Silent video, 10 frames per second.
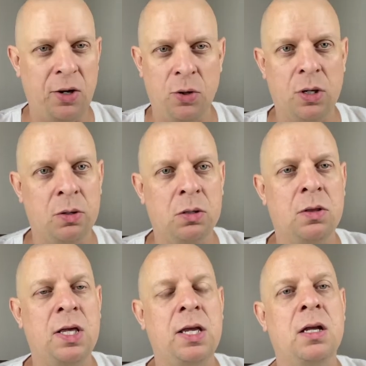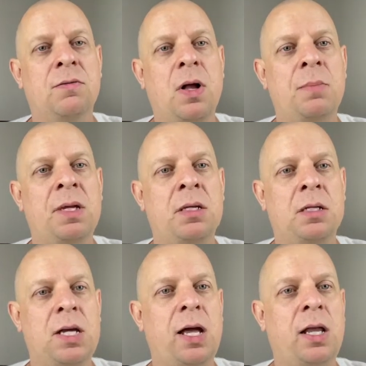know you're thinking of coming to
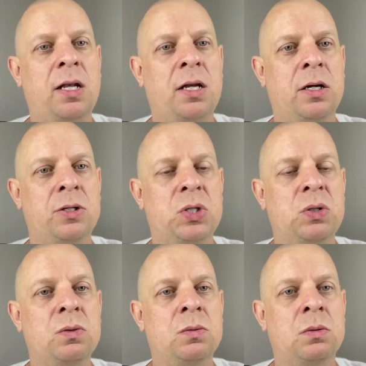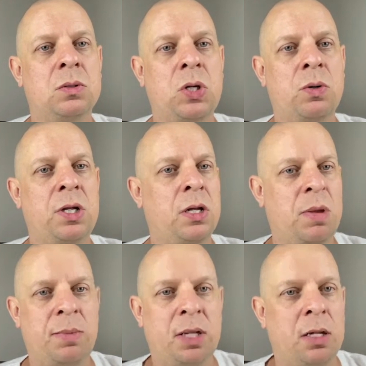Thailand here soon, Tony, and
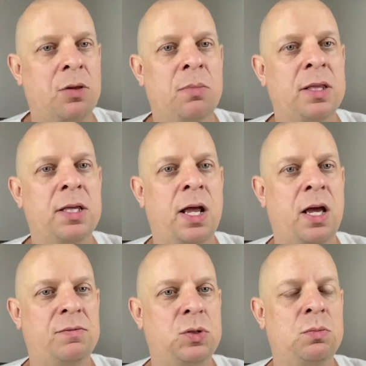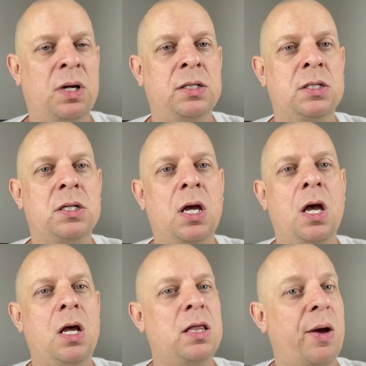maybe another month and a half, 2 months.
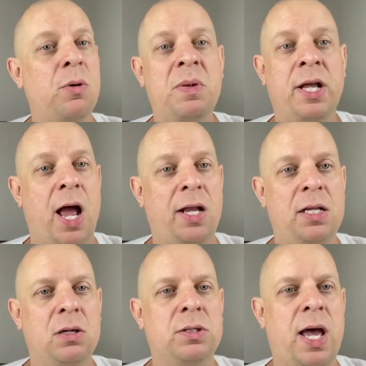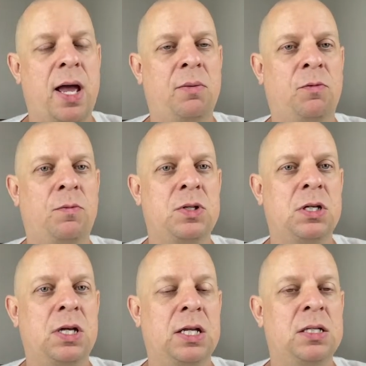That would be an ideal time
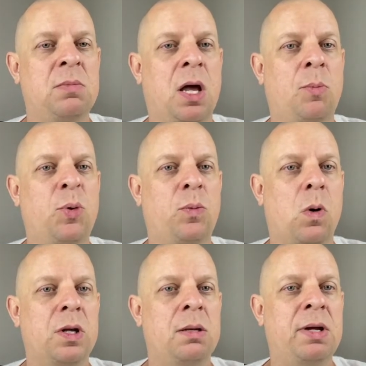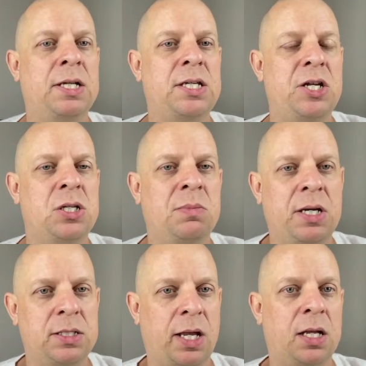to get some help with walking meditation
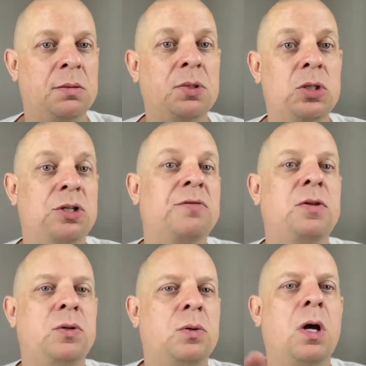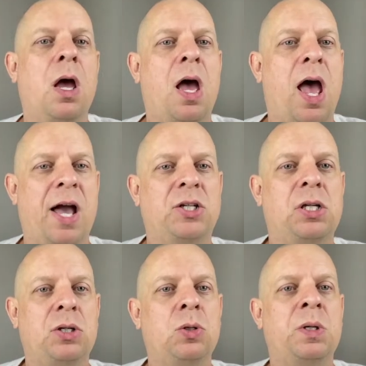because I can observe you
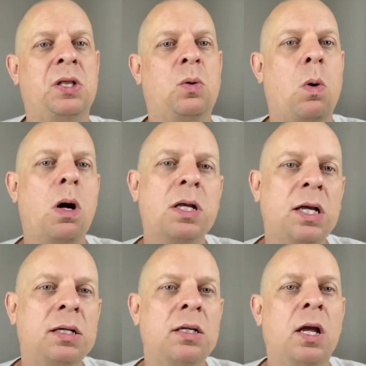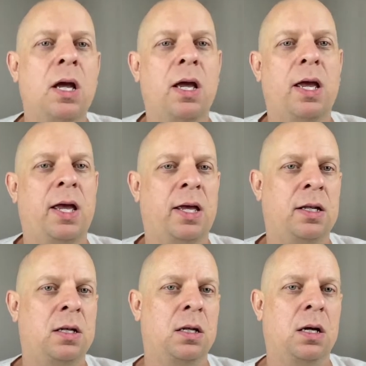actually doing the walking
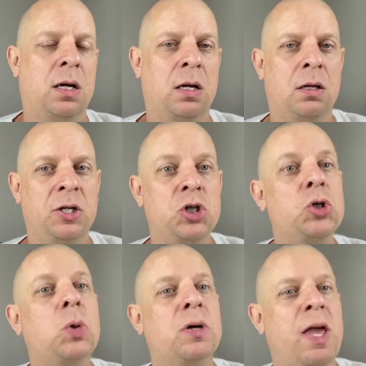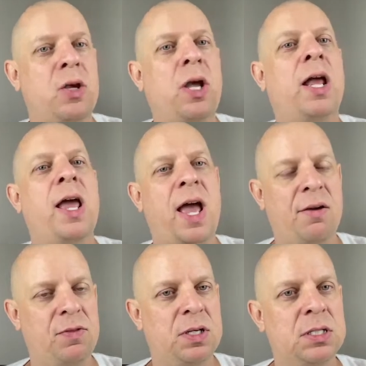and ensure that you kind of
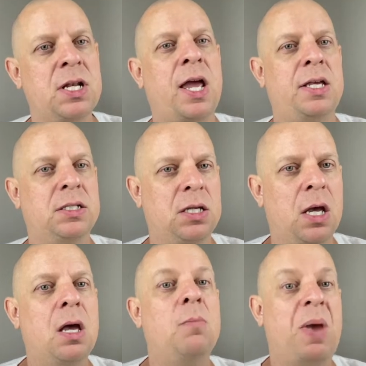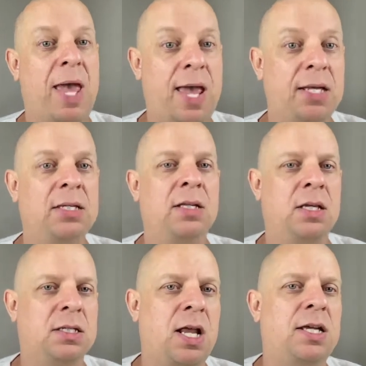have this nice pace and
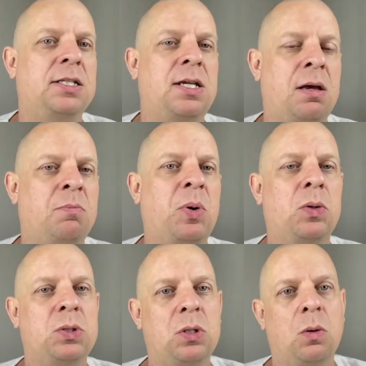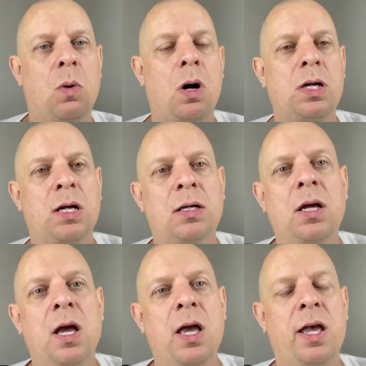this nice tempo to the walking.
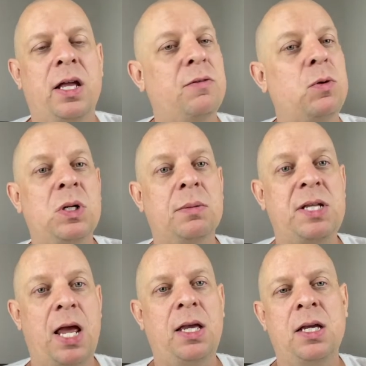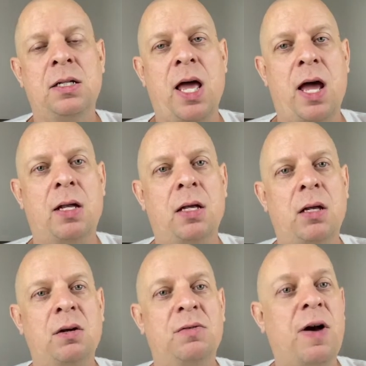And if you end up taking that
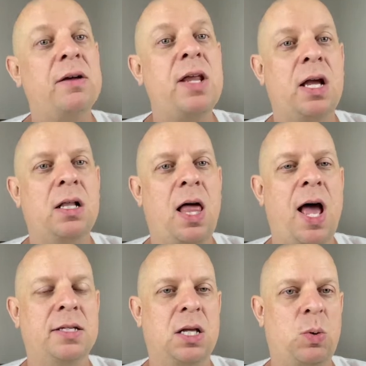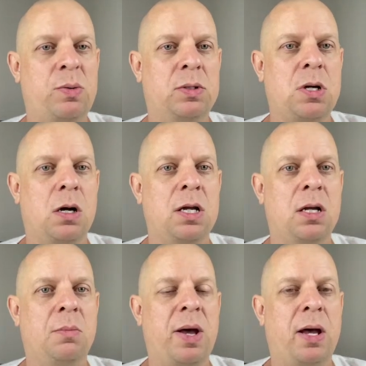5-day class that we were talking
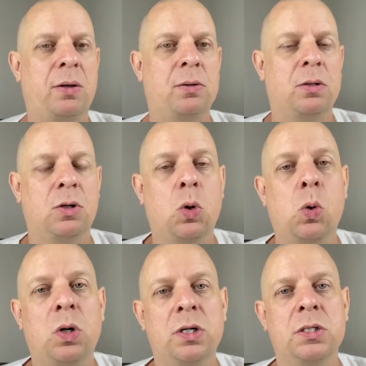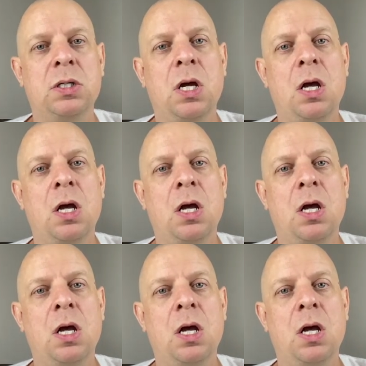about or course,